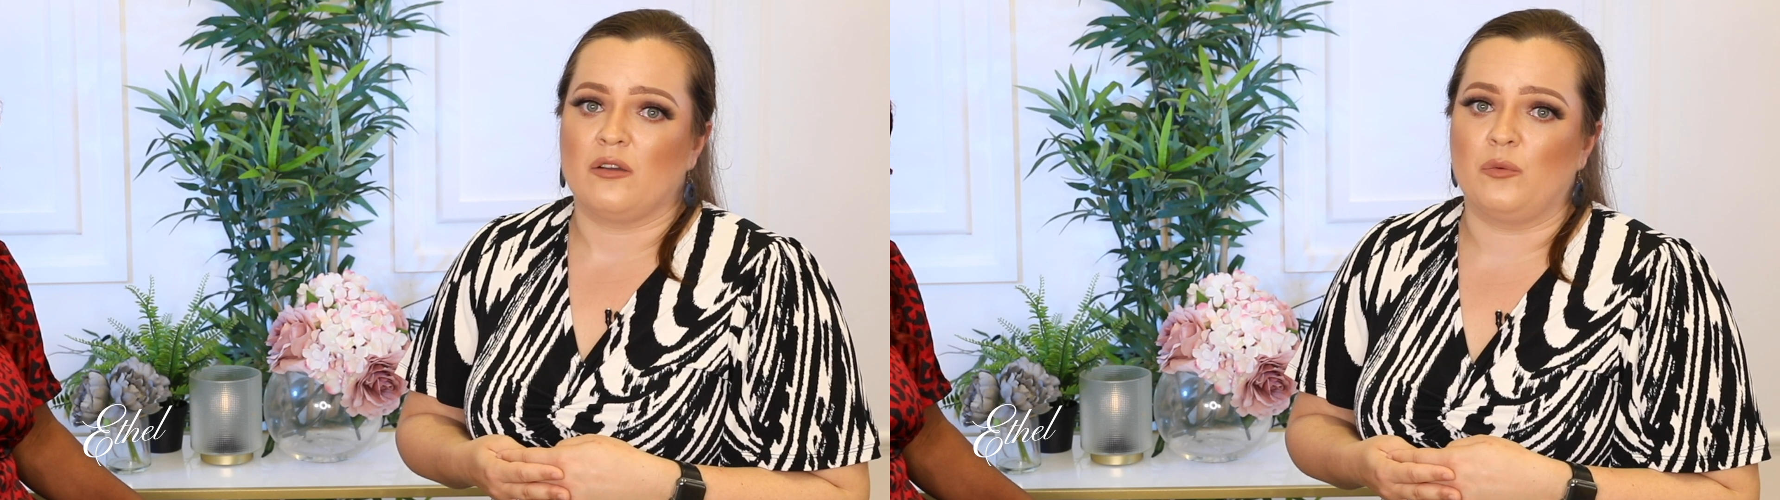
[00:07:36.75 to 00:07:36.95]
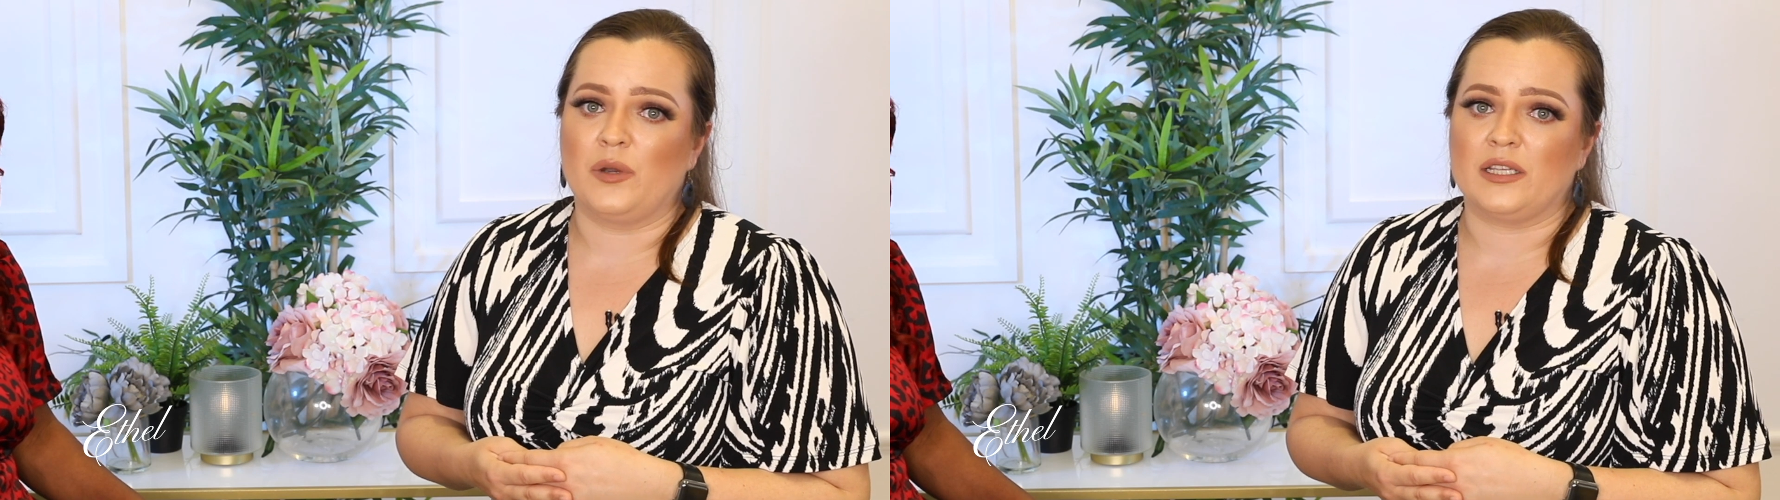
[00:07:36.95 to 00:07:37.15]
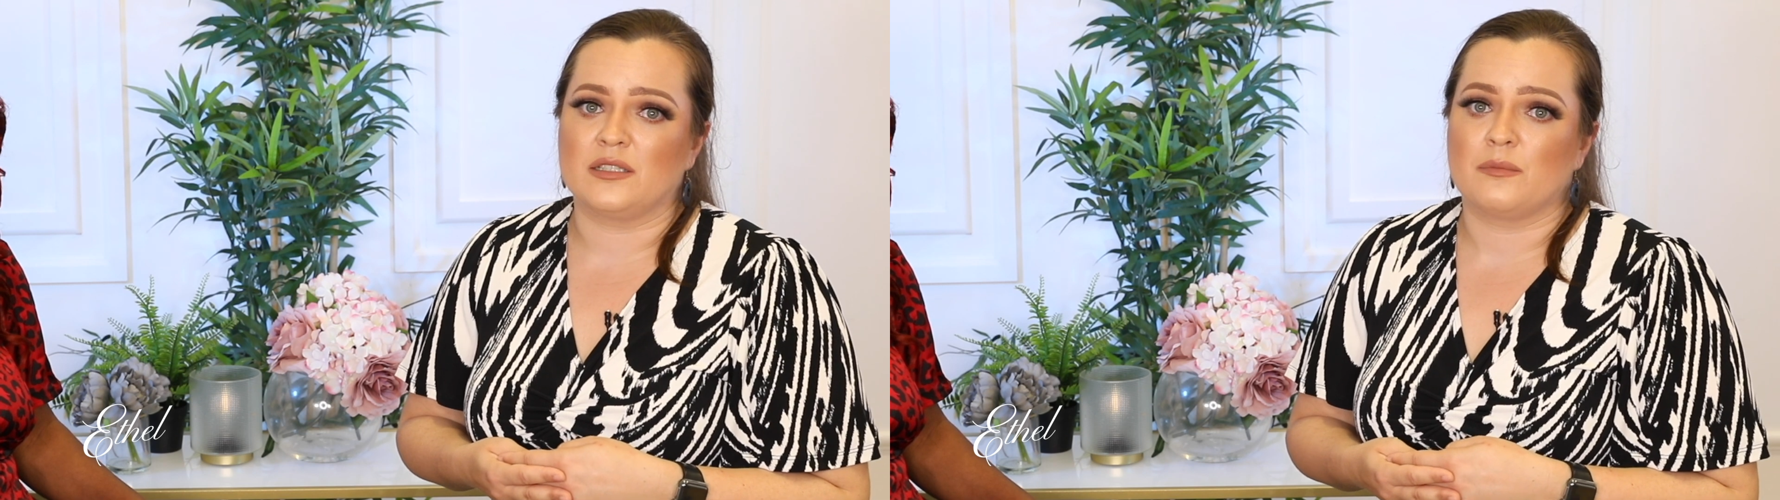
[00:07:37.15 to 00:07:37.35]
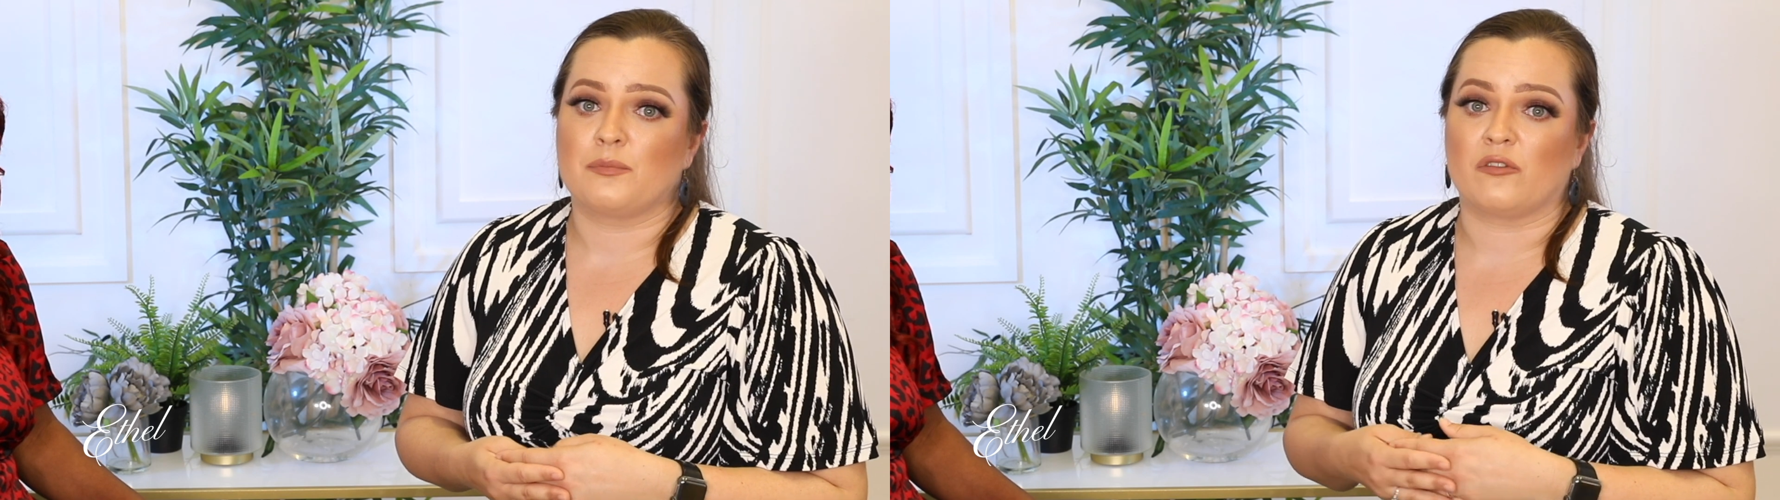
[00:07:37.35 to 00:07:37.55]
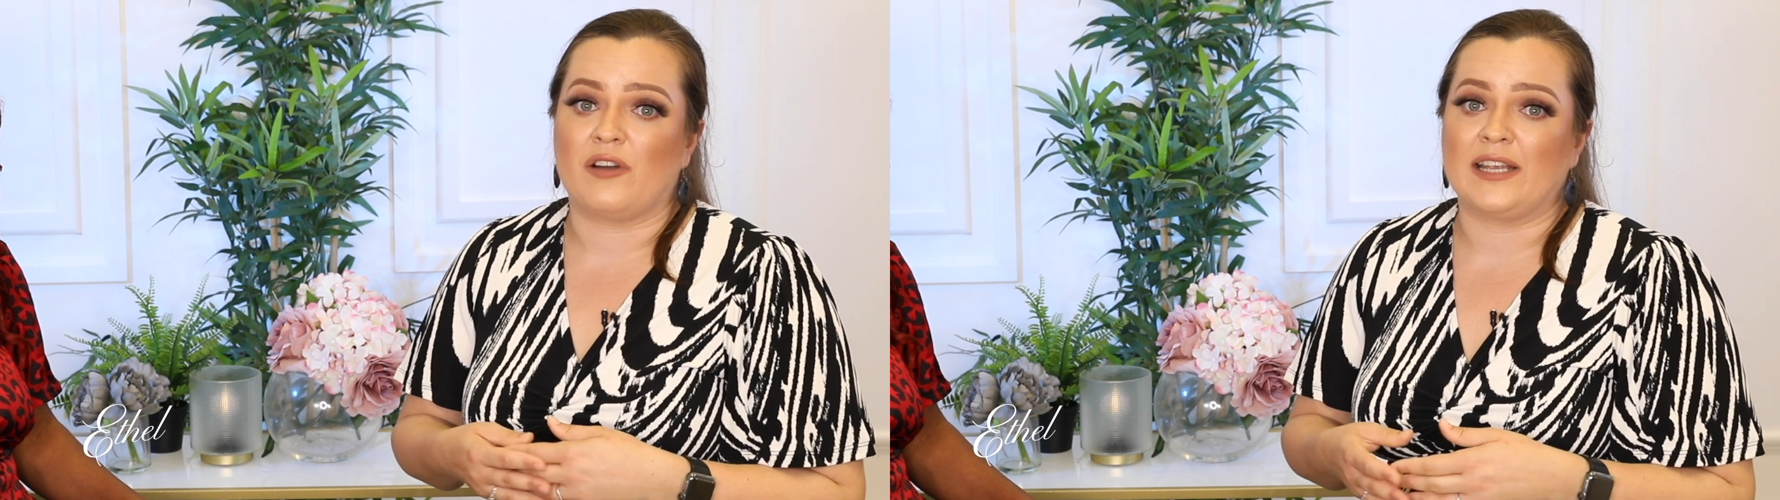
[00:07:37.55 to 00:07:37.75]
with
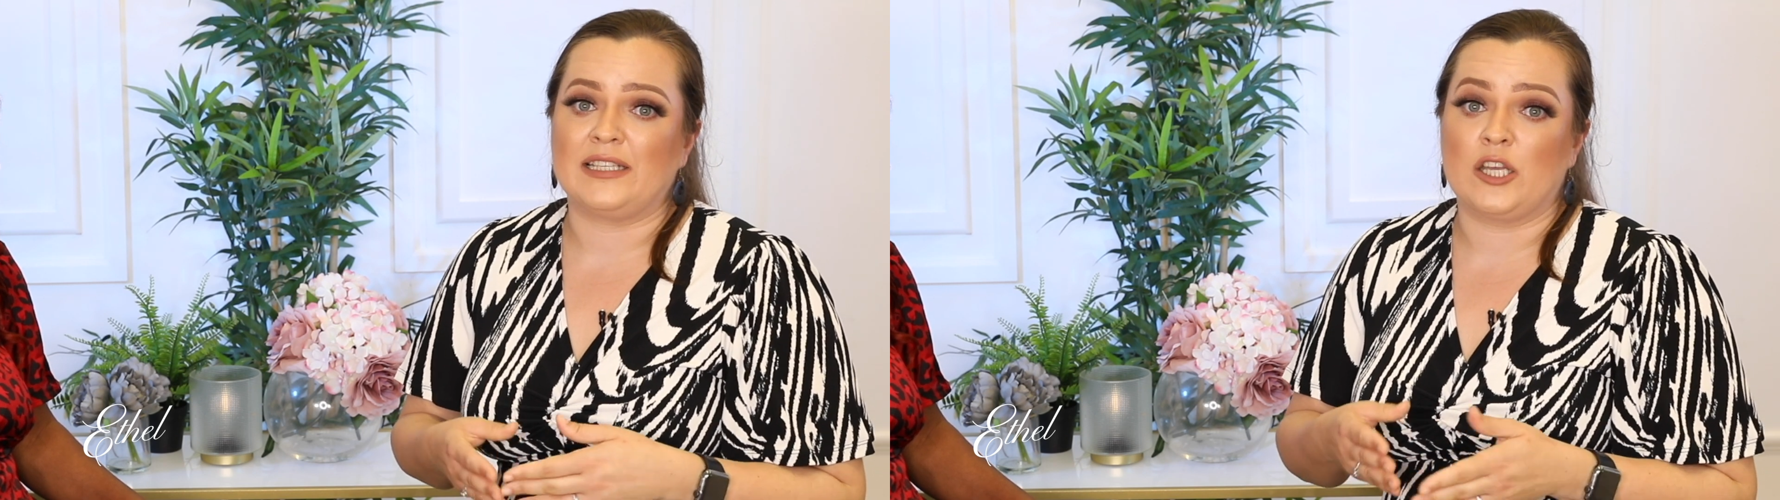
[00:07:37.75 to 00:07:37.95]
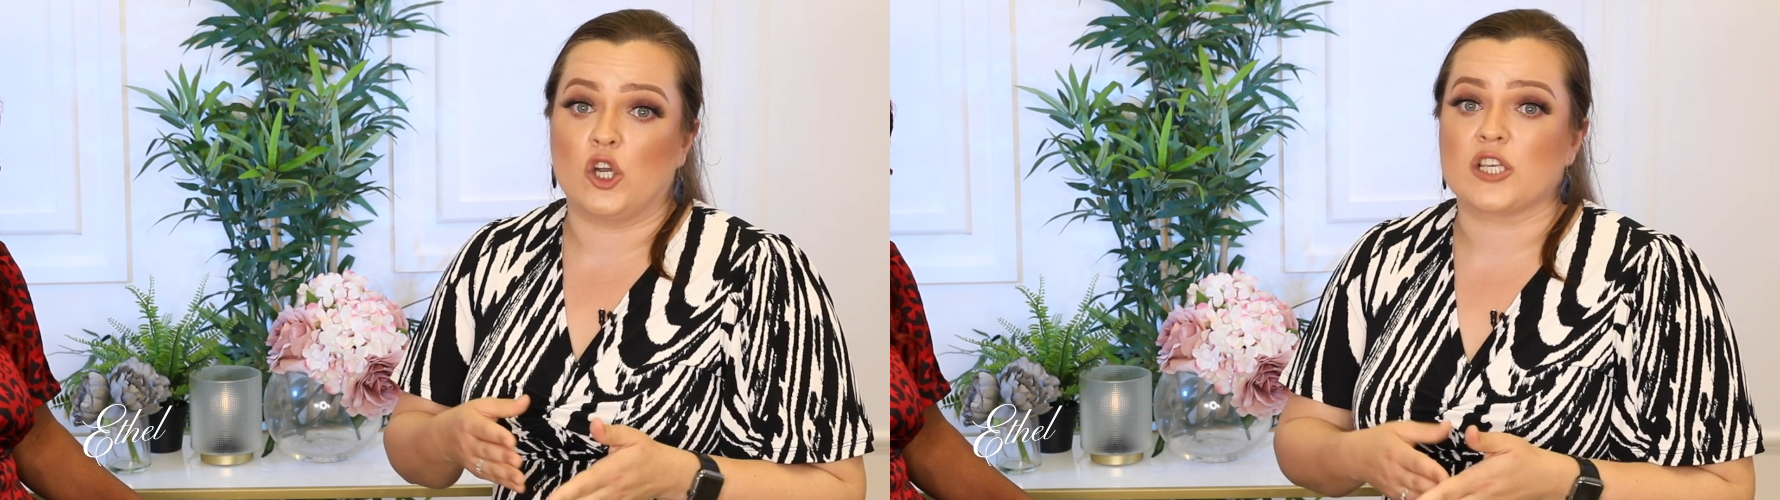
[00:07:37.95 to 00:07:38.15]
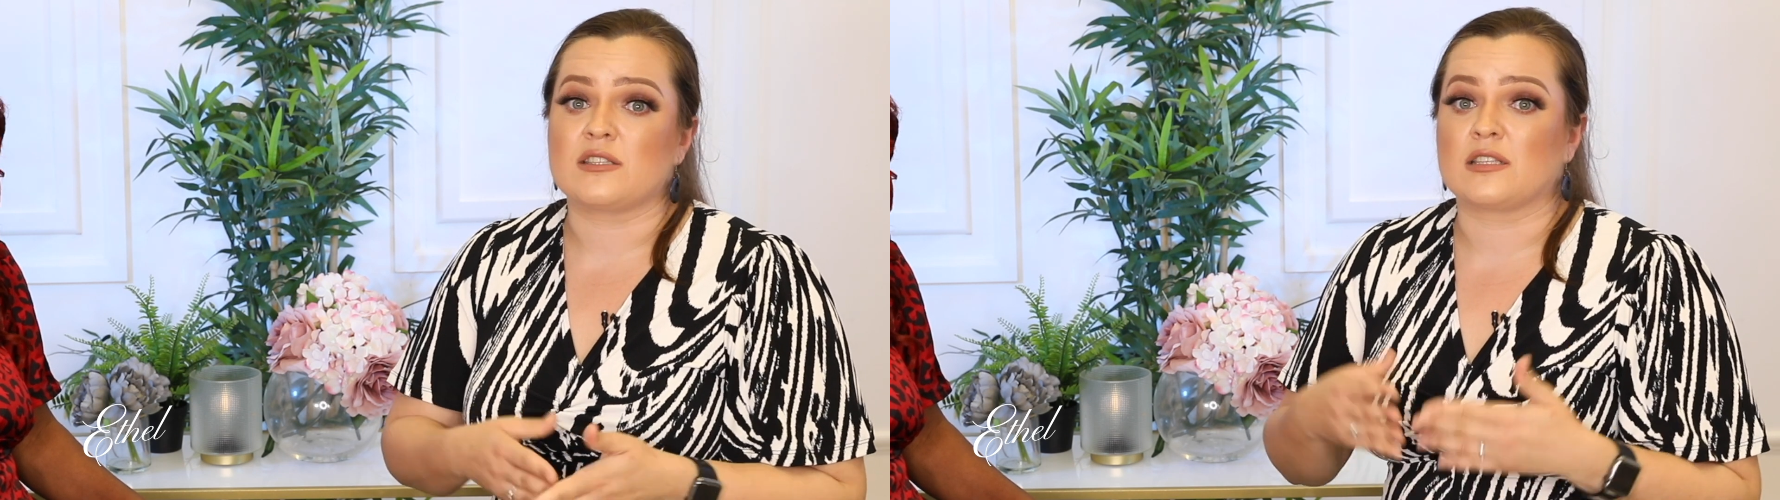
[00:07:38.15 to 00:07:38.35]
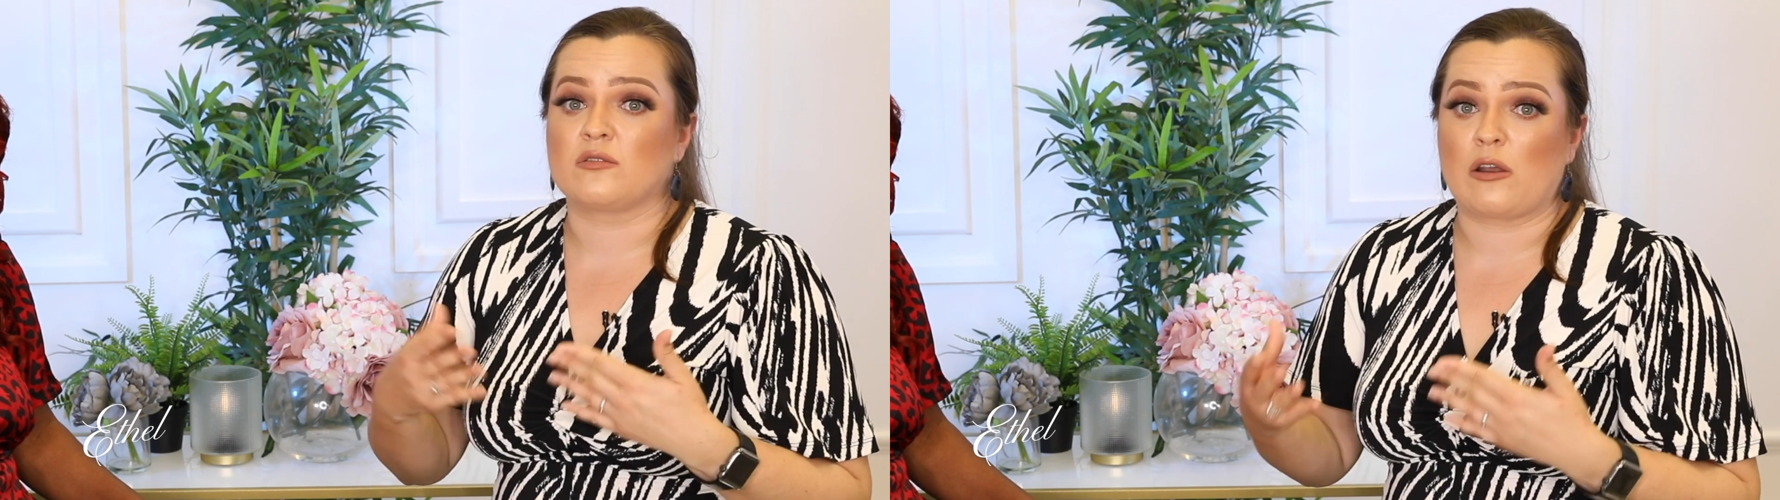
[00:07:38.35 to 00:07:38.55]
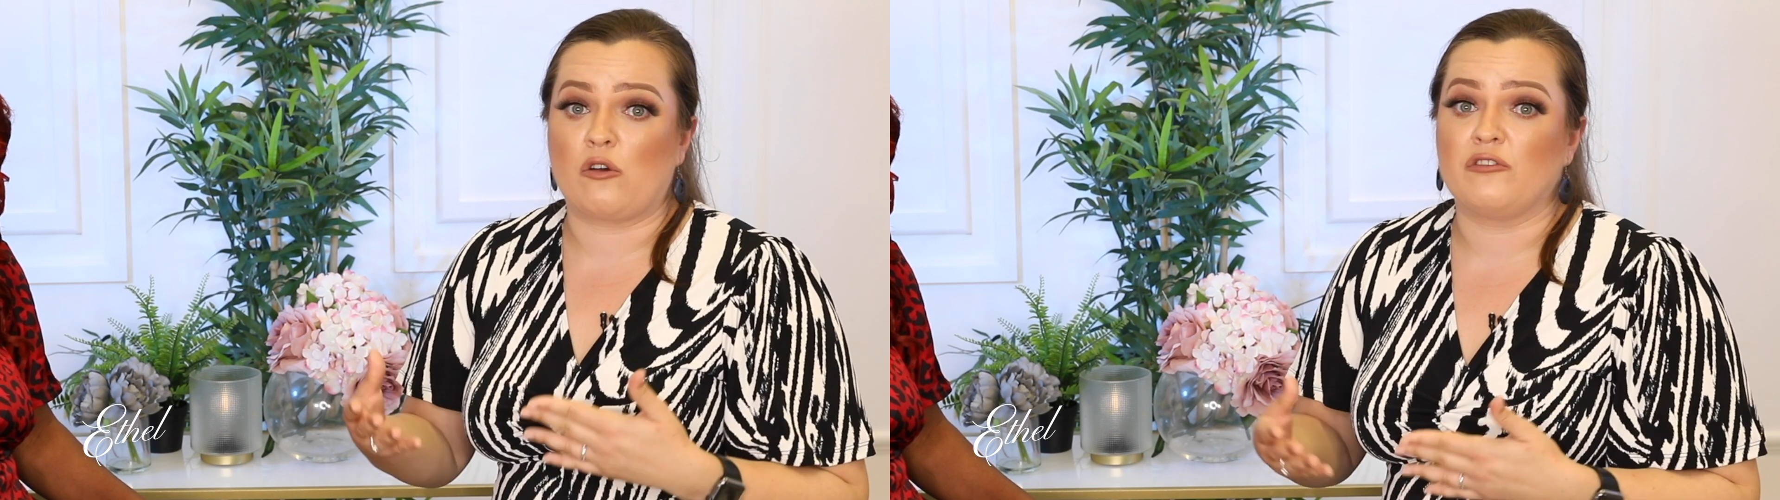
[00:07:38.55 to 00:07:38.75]
providing access
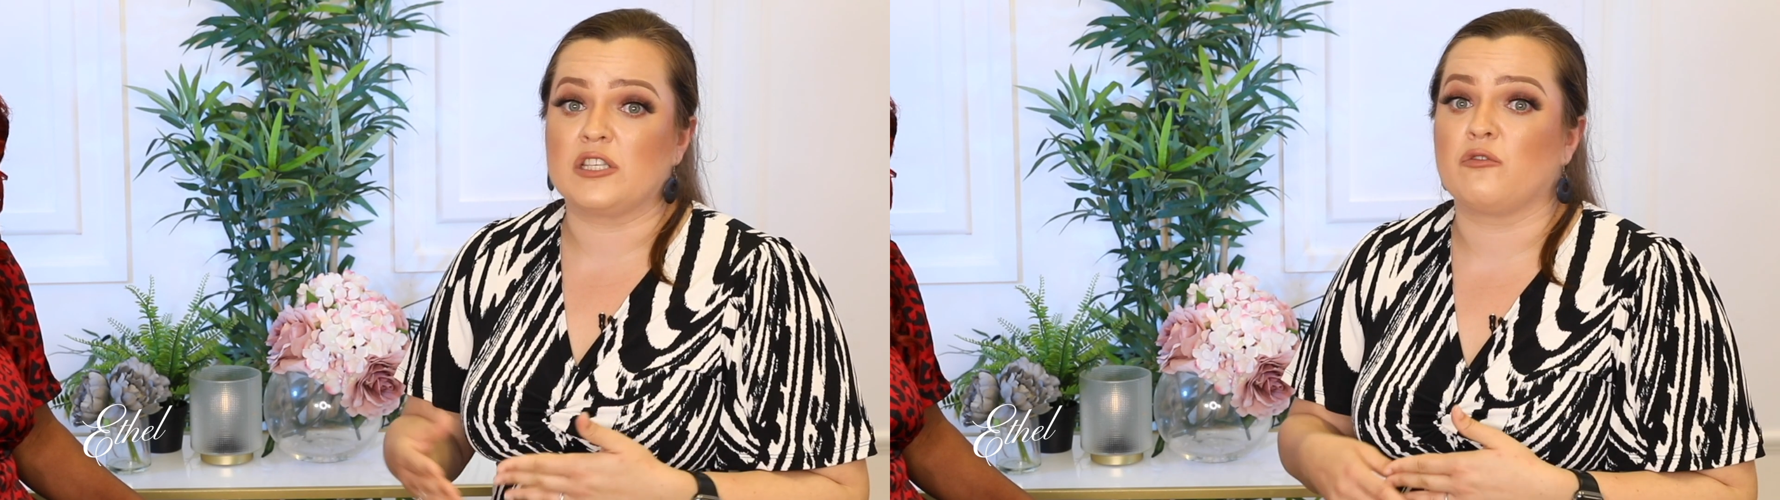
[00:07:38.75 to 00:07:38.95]
to our office